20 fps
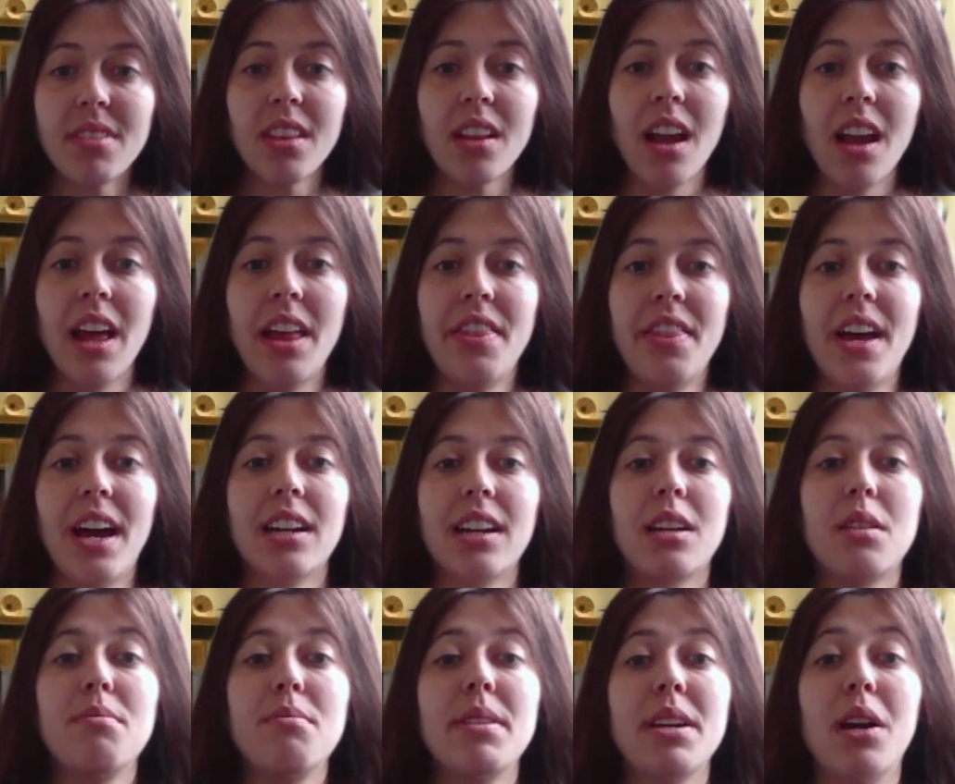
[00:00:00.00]
and that
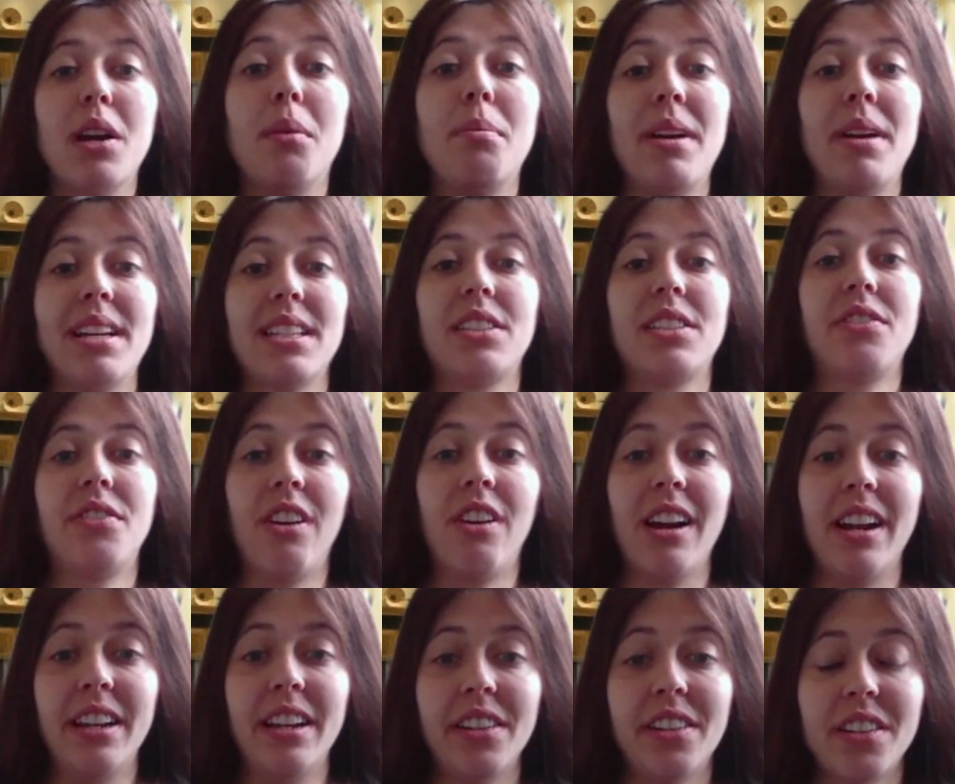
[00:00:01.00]
can be our best
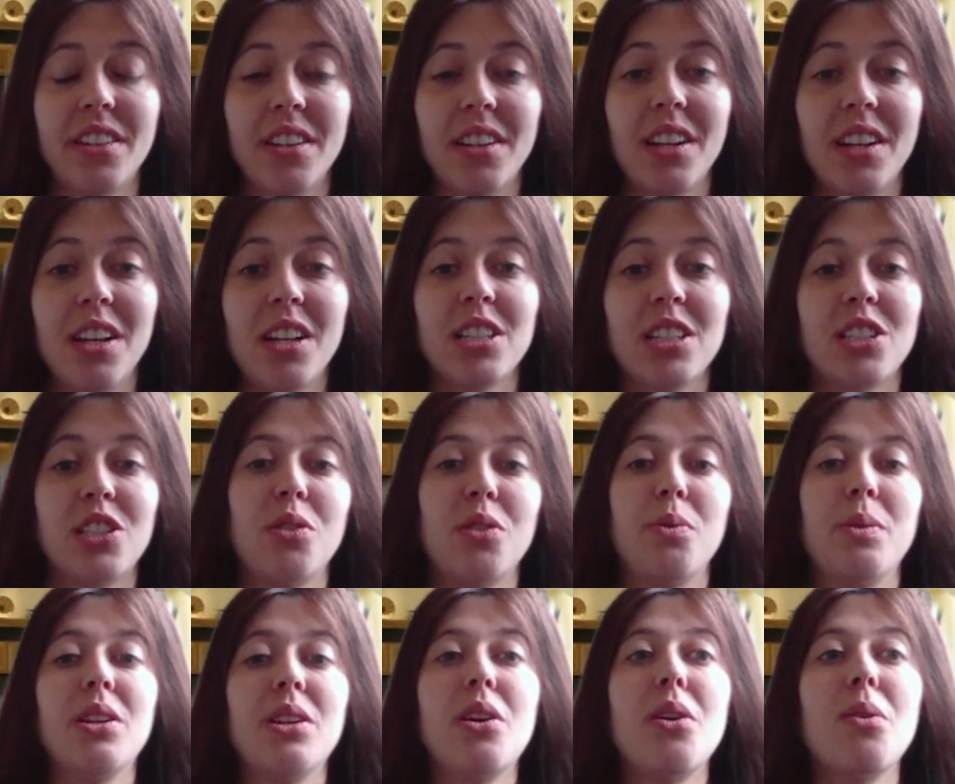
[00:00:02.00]
friend. So
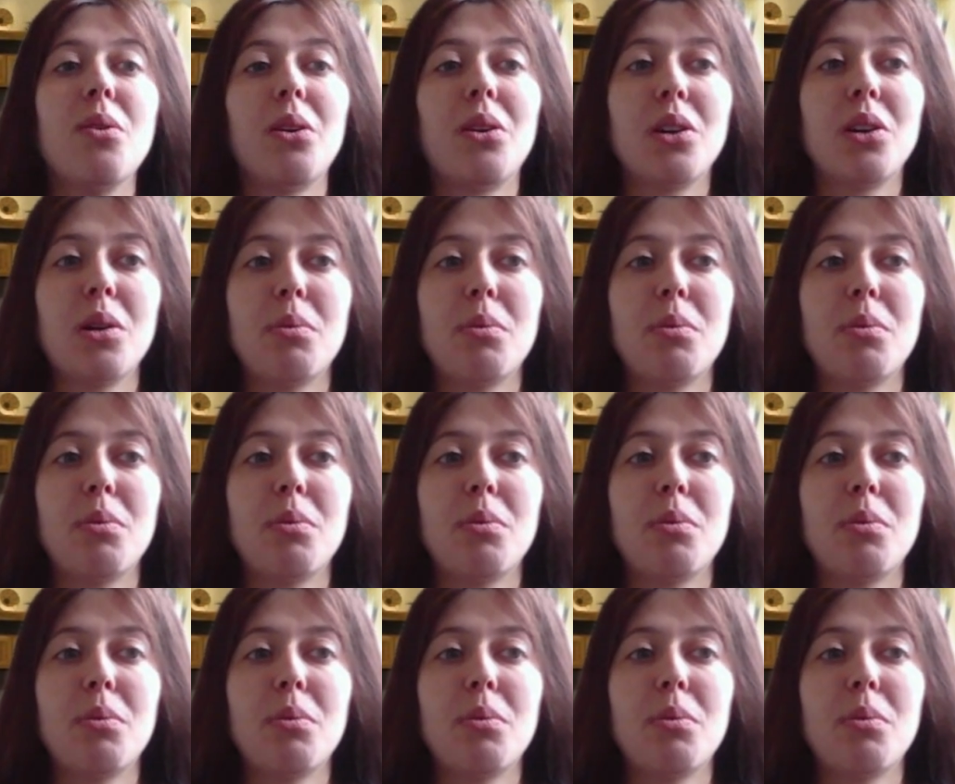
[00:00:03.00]
we're no longer